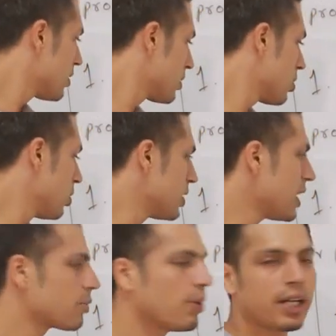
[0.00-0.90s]
So
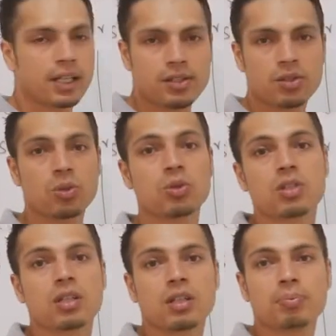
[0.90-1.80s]
that's why it is
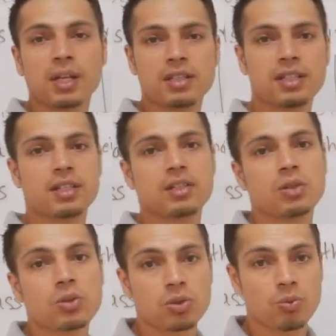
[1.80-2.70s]
used, plastic is
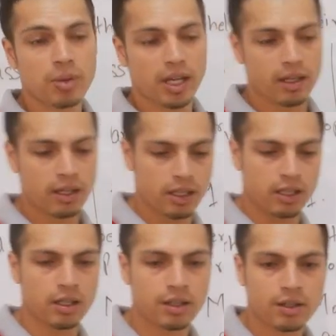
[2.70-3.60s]
used to make
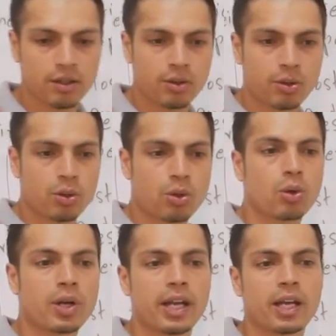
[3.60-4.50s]

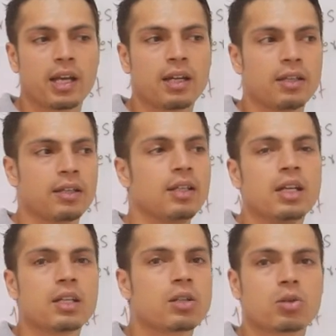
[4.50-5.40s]
cooking
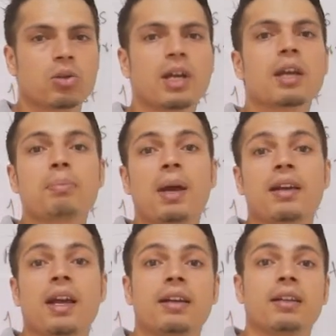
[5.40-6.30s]

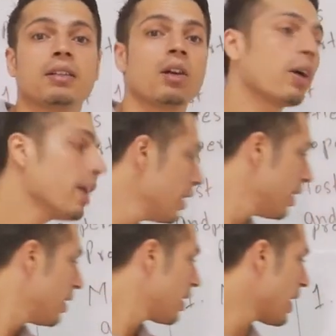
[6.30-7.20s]
pan handle, okay,
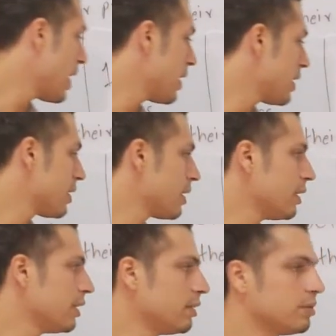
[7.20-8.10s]
and
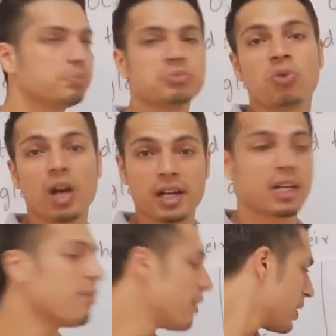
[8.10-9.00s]
wire
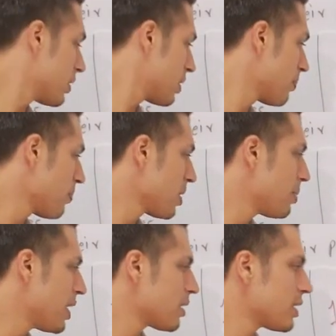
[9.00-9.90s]
coverings.
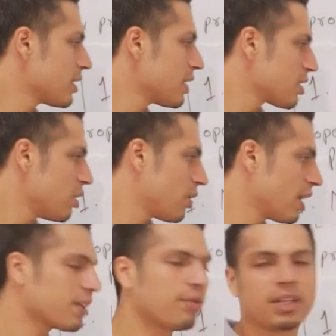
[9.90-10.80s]
Plastic does not
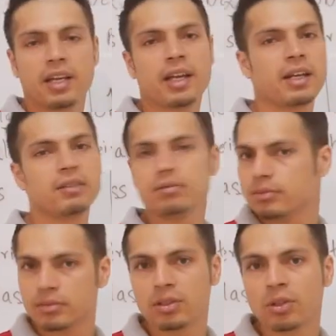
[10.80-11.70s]
react with
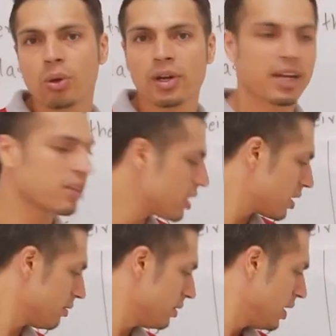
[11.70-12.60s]
air, no
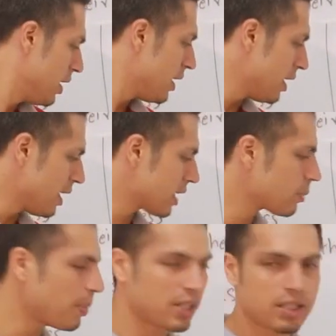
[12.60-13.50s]
reaction,
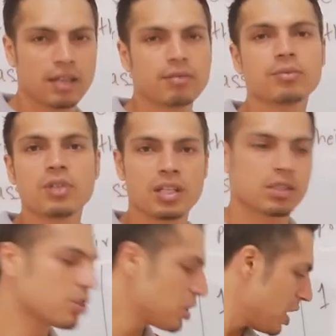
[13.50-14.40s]
inexpensive,
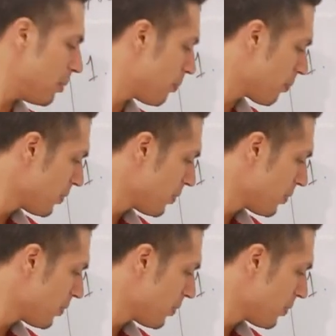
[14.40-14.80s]
is cheap,